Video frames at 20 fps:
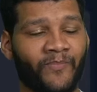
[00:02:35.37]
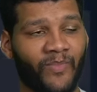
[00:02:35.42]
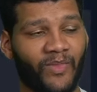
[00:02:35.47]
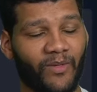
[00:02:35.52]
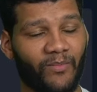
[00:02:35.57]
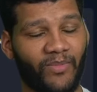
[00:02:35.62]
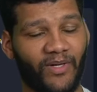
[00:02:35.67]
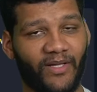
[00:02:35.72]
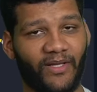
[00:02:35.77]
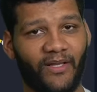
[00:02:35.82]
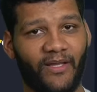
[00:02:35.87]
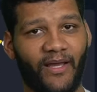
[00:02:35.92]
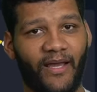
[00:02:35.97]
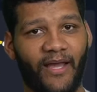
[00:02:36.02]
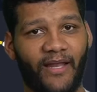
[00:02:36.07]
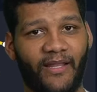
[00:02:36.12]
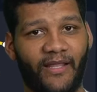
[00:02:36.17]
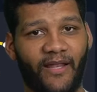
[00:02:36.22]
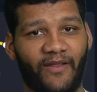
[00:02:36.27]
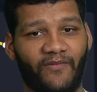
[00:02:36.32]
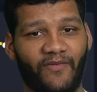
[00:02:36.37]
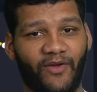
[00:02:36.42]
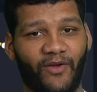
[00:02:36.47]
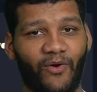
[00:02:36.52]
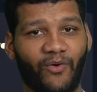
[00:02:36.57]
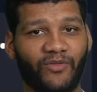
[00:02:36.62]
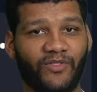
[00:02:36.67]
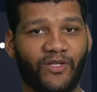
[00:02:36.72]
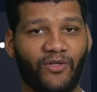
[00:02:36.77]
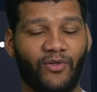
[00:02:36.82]
But, and then if it
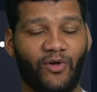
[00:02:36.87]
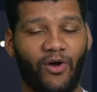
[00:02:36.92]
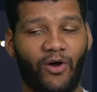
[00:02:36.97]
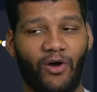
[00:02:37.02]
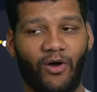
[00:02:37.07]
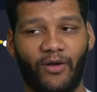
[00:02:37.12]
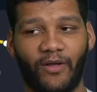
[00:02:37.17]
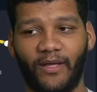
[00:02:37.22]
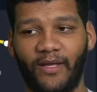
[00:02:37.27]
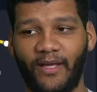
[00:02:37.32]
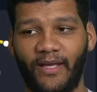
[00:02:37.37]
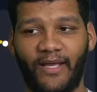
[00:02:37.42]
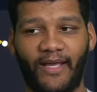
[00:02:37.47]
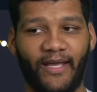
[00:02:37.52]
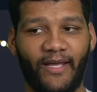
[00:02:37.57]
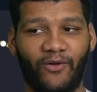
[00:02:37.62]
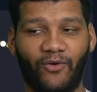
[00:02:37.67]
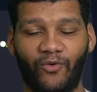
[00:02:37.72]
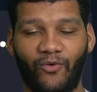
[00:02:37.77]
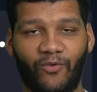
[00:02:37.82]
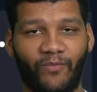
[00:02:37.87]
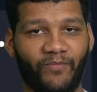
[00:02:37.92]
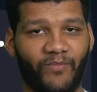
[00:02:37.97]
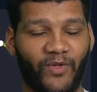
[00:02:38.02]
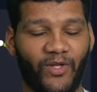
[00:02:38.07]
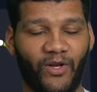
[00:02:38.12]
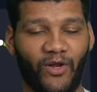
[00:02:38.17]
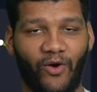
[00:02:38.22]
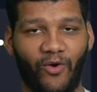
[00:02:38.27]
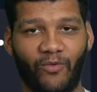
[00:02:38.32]
goes along, it'll,
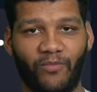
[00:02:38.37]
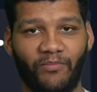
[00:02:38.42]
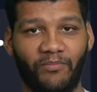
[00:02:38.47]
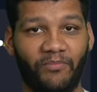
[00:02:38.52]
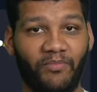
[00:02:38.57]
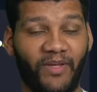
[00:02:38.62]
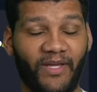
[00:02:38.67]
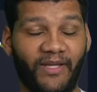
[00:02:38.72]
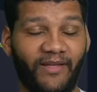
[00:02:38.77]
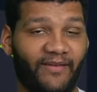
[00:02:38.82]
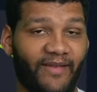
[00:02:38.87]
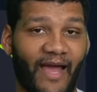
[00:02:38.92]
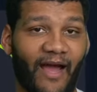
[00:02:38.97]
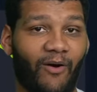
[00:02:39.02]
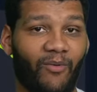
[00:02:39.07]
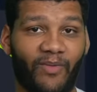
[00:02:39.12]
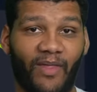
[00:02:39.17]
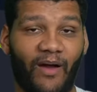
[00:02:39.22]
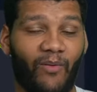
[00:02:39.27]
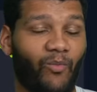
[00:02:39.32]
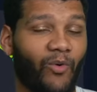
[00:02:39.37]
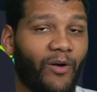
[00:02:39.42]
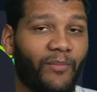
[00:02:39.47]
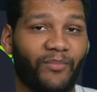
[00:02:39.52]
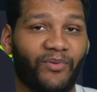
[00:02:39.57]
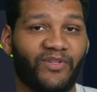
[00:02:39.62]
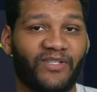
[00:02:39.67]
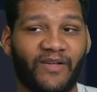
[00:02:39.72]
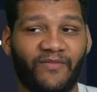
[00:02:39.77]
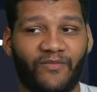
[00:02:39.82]
you know, be down that one
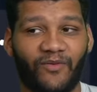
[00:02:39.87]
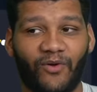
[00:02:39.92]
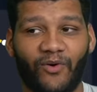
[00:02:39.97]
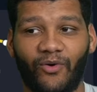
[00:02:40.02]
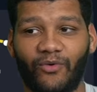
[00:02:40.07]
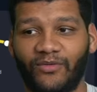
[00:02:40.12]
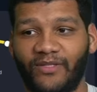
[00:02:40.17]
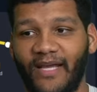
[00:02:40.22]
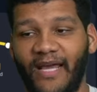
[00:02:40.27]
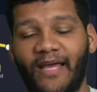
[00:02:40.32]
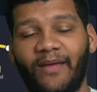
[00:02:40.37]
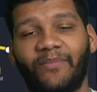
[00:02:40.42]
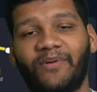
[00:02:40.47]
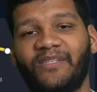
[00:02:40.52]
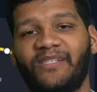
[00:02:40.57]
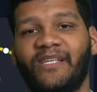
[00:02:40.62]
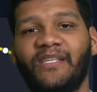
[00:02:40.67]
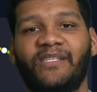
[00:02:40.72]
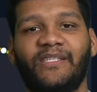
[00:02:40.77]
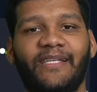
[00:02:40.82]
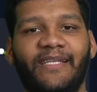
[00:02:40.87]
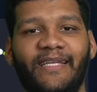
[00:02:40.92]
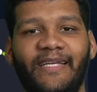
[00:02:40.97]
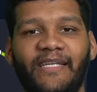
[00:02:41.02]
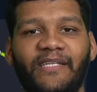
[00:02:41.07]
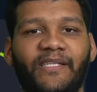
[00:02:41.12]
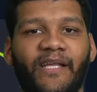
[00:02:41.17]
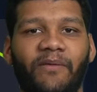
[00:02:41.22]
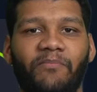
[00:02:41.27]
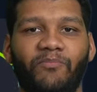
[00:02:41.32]
percent for the whole day. But since it
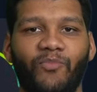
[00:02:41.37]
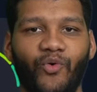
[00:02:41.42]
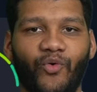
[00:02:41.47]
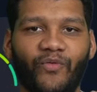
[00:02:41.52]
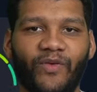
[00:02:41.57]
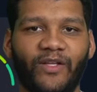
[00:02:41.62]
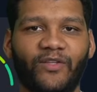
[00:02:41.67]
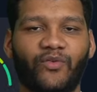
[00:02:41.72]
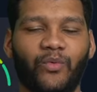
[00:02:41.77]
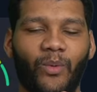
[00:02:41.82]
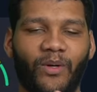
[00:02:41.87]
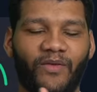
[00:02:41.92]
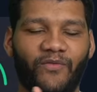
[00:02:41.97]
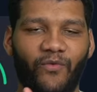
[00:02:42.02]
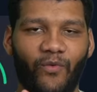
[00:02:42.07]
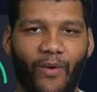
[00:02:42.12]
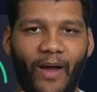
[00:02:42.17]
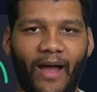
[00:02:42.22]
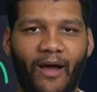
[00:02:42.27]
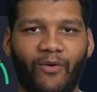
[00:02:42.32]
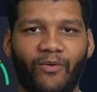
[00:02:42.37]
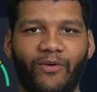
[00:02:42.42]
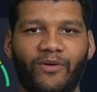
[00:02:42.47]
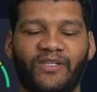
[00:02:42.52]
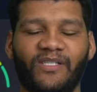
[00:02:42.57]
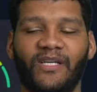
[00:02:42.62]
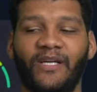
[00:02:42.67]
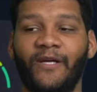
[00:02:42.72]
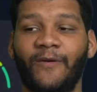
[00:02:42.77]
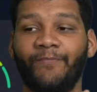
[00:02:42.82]
is a moving twenty-four hours,
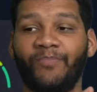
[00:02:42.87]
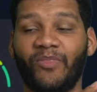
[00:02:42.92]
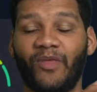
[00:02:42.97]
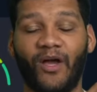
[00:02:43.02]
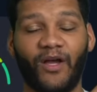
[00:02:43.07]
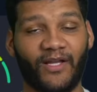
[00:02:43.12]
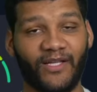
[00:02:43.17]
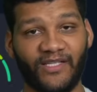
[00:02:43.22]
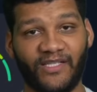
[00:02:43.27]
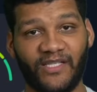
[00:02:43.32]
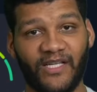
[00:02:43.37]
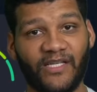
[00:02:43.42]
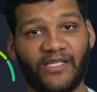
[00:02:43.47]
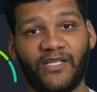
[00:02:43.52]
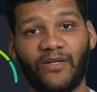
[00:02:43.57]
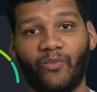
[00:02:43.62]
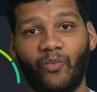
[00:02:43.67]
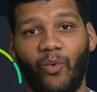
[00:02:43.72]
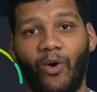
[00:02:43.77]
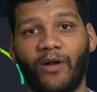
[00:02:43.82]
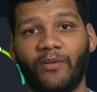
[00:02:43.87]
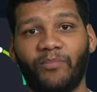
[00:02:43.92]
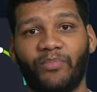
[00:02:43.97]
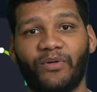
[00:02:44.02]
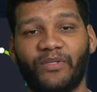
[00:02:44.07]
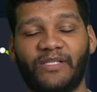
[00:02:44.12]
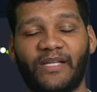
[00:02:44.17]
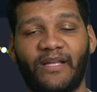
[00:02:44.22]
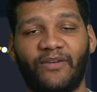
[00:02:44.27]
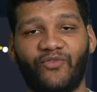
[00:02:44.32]
a consistent one
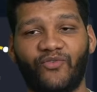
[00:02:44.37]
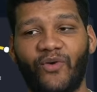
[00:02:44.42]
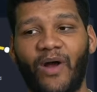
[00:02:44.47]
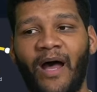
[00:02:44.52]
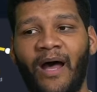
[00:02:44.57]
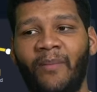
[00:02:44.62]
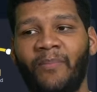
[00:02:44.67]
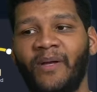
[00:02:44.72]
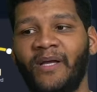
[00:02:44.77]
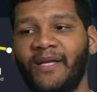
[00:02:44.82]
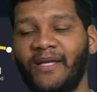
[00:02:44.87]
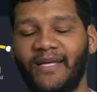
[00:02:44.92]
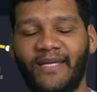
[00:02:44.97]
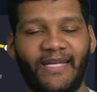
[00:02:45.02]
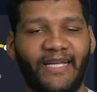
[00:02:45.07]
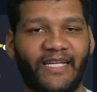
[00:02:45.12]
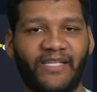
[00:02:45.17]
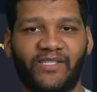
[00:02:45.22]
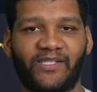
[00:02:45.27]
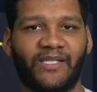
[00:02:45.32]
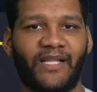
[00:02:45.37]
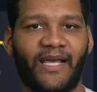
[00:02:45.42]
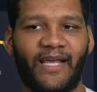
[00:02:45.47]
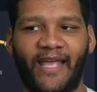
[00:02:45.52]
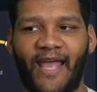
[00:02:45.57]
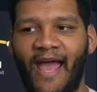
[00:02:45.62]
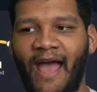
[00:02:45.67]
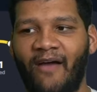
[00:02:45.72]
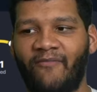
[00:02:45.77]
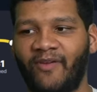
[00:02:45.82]
percent drop is like
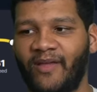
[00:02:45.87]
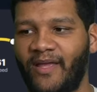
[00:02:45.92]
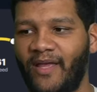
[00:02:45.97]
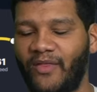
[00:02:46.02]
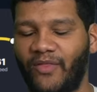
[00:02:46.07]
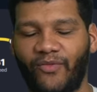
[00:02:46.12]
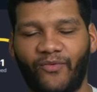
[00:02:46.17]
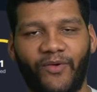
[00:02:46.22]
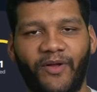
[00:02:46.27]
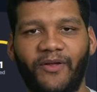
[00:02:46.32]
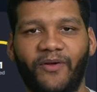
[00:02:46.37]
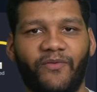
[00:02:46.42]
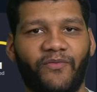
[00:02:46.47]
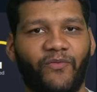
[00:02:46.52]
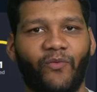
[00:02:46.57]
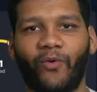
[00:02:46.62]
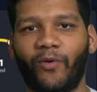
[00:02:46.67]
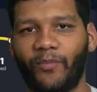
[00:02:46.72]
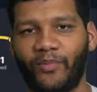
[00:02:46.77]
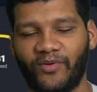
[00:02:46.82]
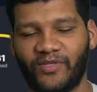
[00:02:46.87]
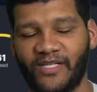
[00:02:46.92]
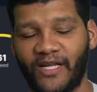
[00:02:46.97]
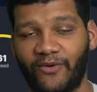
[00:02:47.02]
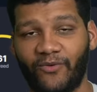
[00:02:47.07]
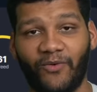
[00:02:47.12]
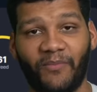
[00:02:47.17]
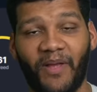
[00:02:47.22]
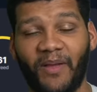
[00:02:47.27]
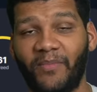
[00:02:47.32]
having a three or four percent
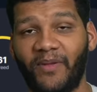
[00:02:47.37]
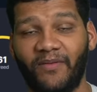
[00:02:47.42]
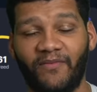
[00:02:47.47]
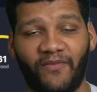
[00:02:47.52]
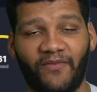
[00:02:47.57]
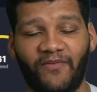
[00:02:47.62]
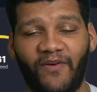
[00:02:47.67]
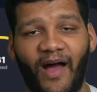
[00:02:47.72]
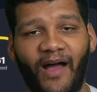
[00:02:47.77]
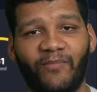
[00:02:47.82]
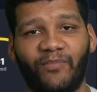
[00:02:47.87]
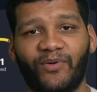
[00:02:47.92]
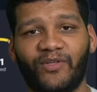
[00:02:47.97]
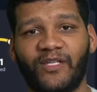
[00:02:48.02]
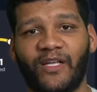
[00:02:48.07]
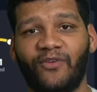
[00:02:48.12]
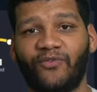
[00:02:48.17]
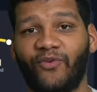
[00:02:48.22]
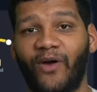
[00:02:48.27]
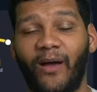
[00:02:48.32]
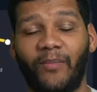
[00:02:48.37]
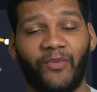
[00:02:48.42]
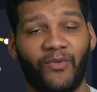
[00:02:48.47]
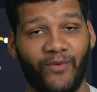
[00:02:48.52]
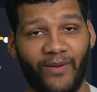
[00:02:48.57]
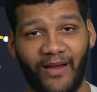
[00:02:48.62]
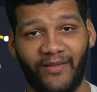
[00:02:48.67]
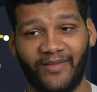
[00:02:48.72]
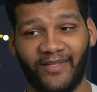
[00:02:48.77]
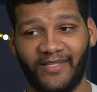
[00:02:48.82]
or maybe even five percent drop
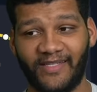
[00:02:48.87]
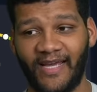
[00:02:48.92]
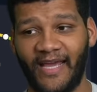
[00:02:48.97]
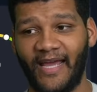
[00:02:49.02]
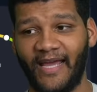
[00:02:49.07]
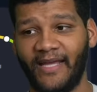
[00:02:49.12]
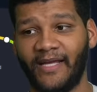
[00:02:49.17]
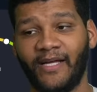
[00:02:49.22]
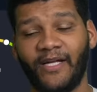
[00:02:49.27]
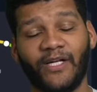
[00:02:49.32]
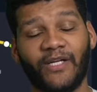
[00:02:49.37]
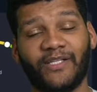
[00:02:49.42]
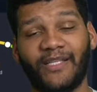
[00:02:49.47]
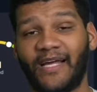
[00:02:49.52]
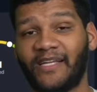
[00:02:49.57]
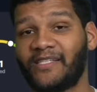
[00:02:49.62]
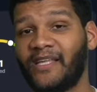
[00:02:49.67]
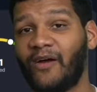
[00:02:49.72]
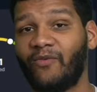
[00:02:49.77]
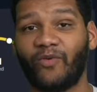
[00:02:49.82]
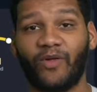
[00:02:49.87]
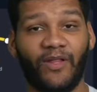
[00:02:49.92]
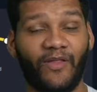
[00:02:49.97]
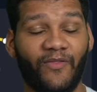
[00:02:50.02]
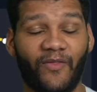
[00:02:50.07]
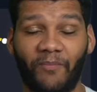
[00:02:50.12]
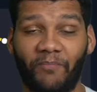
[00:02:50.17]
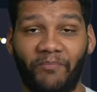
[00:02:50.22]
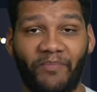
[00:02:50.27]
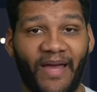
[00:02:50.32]
throughout the day. That's not really
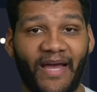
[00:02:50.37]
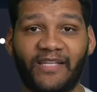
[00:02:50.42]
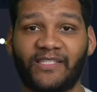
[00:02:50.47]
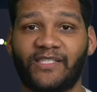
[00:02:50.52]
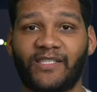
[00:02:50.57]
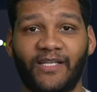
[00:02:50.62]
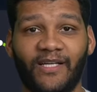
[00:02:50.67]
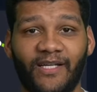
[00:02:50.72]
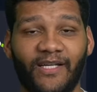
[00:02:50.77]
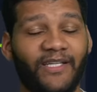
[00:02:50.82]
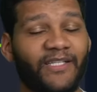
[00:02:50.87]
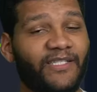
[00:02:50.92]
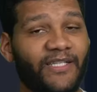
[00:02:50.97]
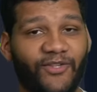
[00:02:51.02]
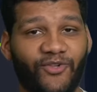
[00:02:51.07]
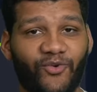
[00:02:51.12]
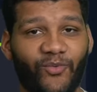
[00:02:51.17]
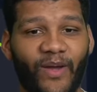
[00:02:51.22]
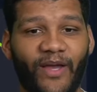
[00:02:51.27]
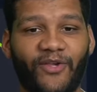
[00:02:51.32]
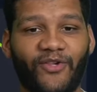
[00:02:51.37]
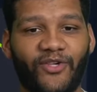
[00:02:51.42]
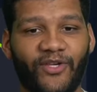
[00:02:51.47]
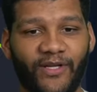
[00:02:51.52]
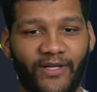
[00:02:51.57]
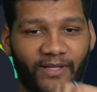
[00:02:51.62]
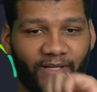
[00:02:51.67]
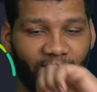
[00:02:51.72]
the best situation.